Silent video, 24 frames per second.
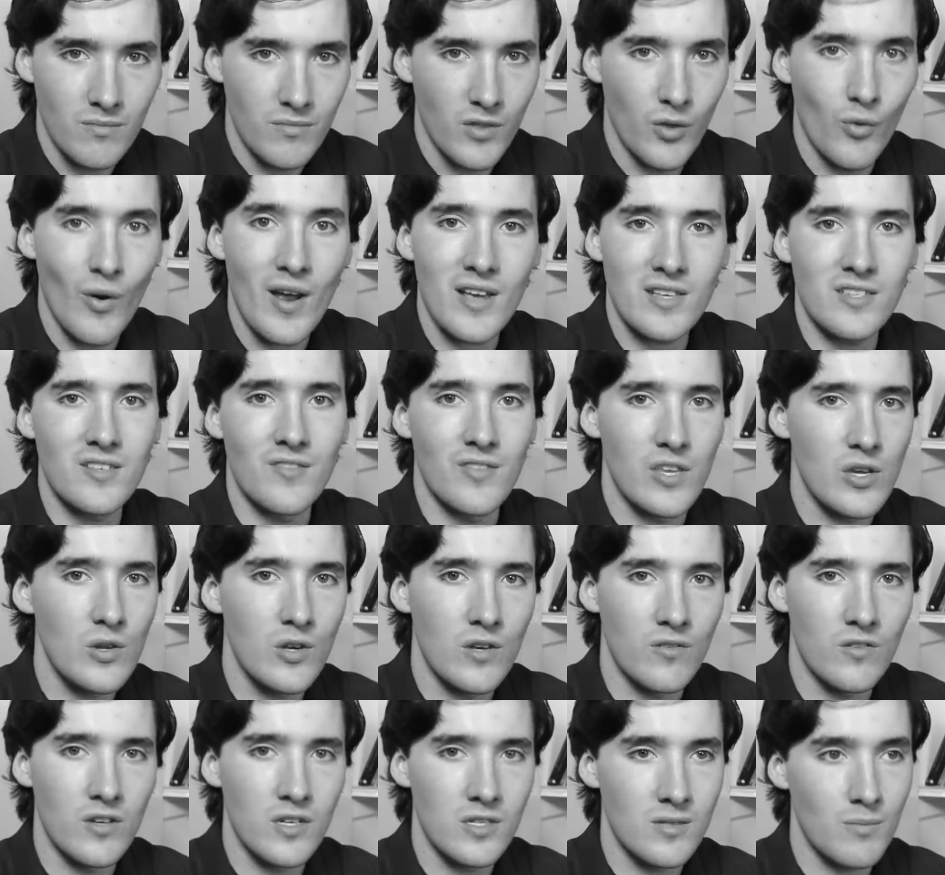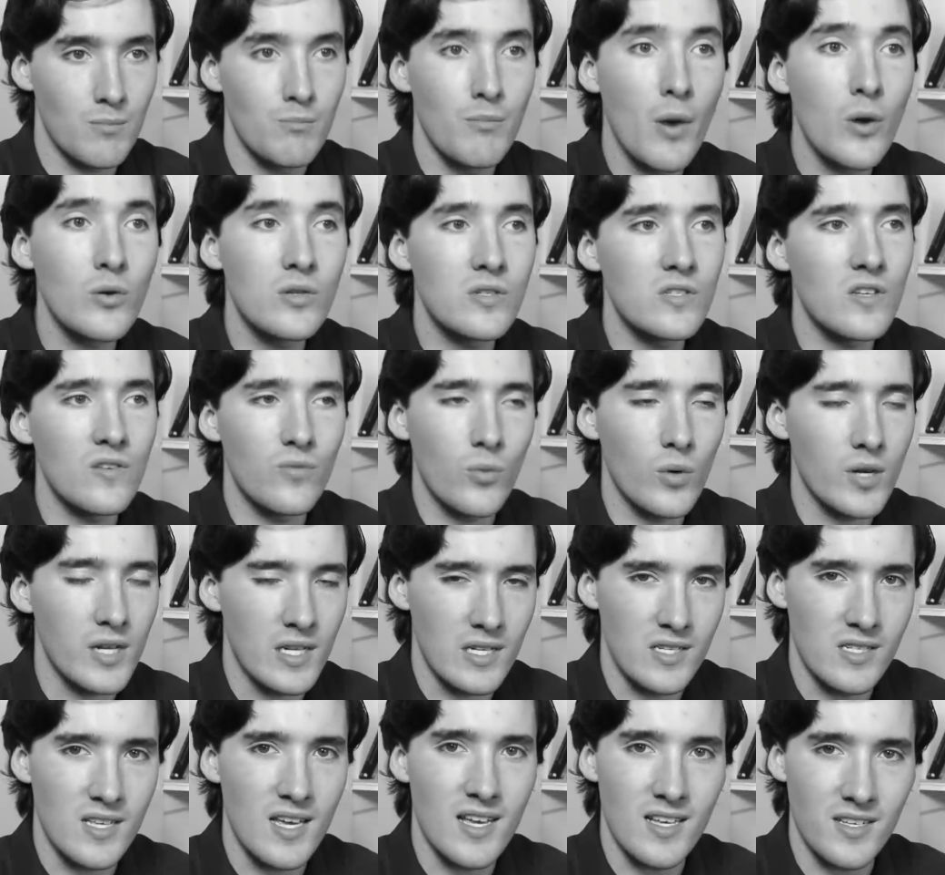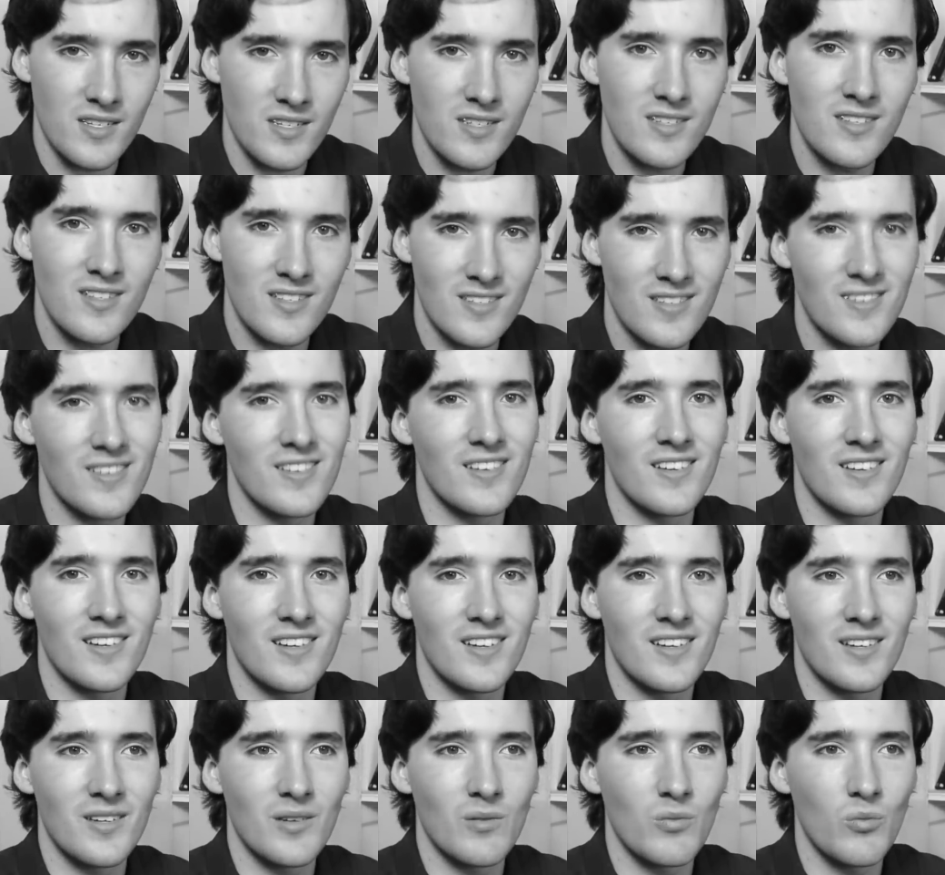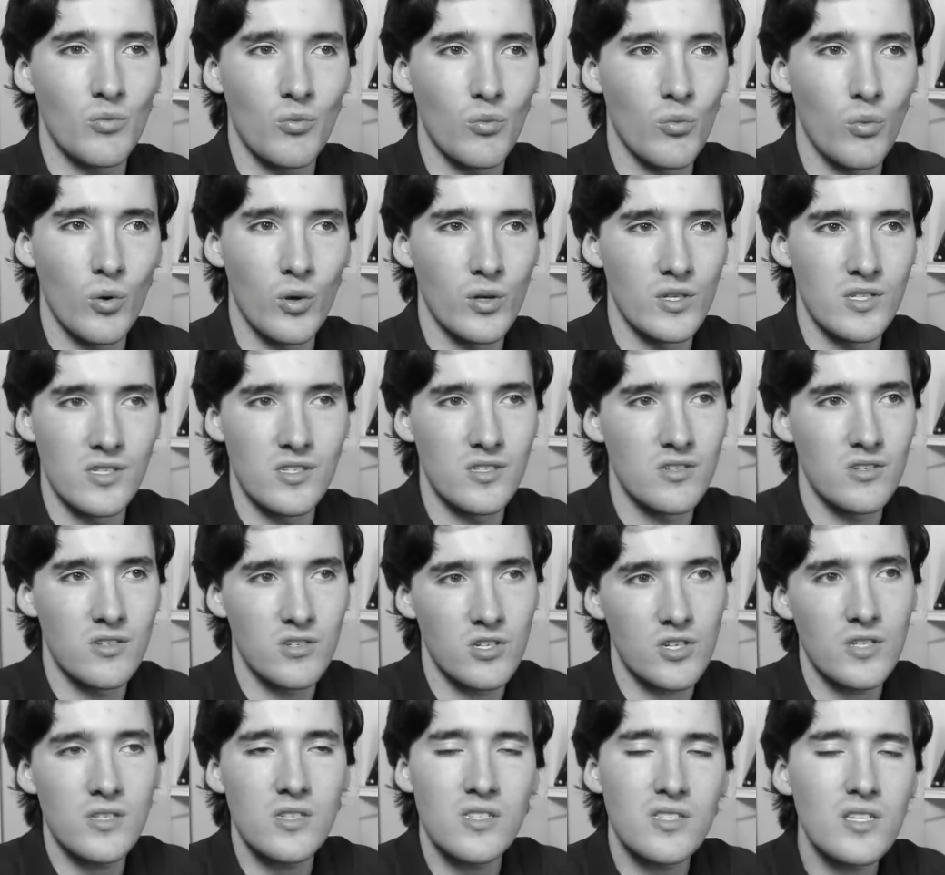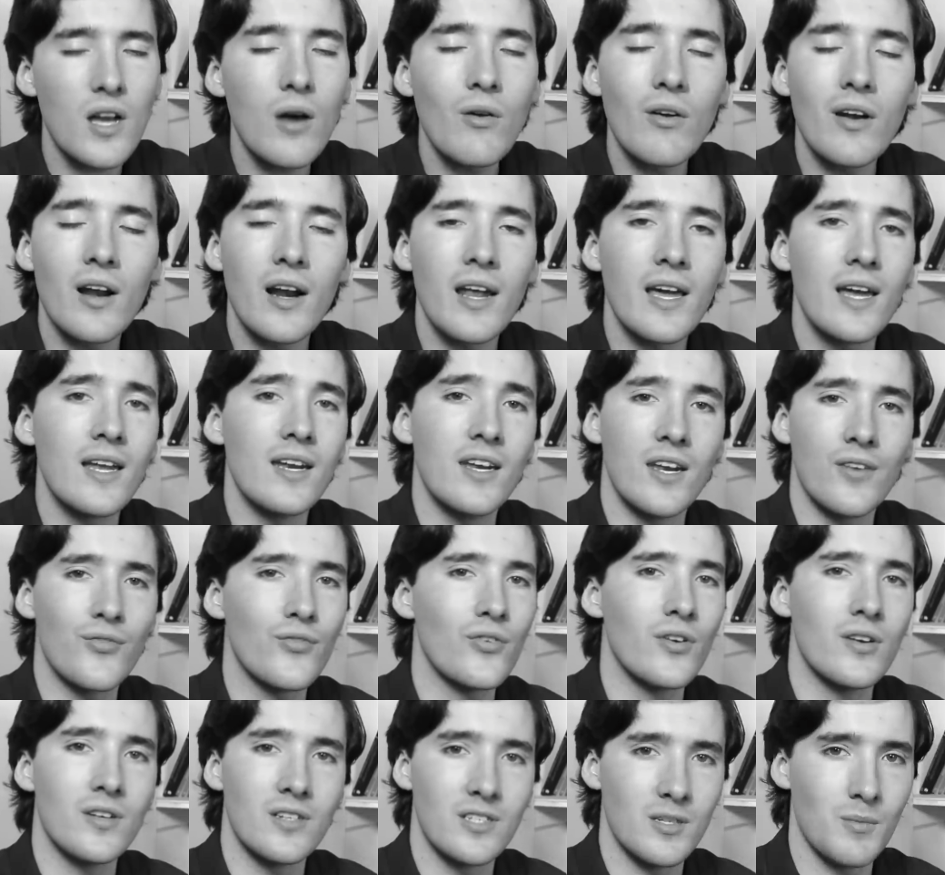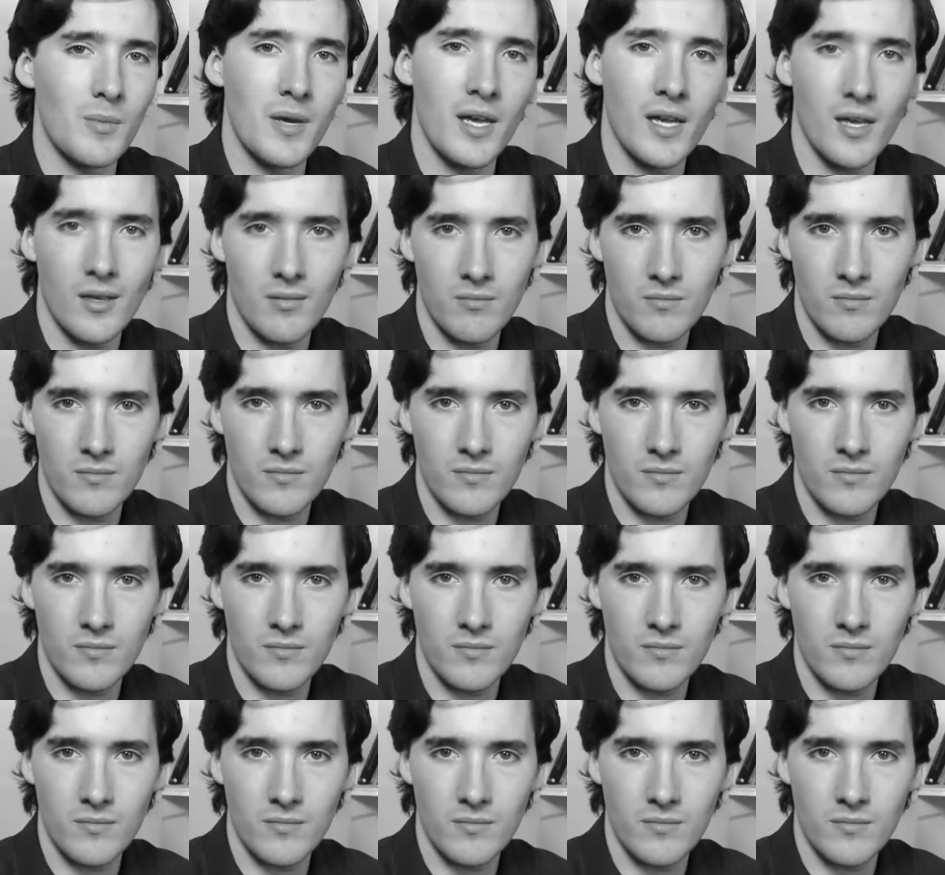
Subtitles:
the rest of the universe. Most of what exists was just totally indifferent to me.